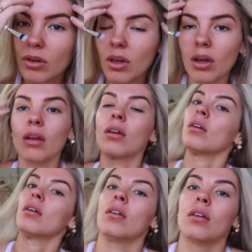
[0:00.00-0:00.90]
Okay.
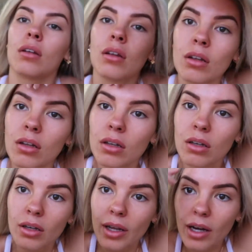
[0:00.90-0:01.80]

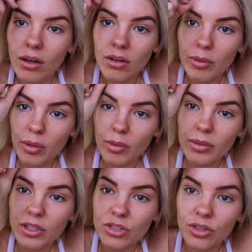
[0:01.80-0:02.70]
Now, I
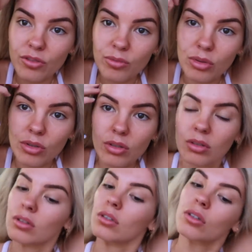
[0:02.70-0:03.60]
probably should have put
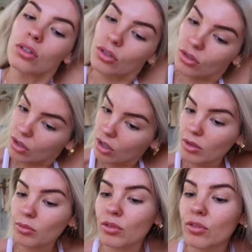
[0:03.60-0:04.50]
the glue
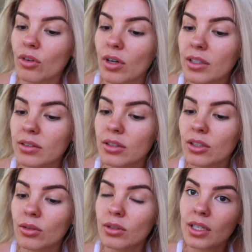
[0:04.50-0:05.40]
on before I
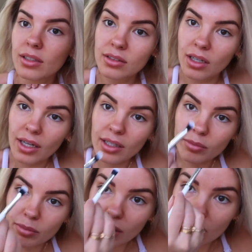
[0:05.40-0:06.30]
secured that
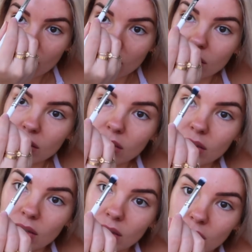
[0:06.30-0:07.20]
side, but
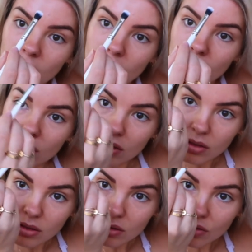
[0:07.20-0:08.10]

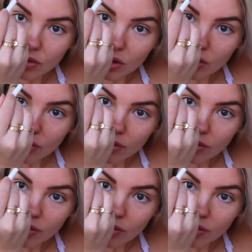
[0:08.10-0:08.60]
the first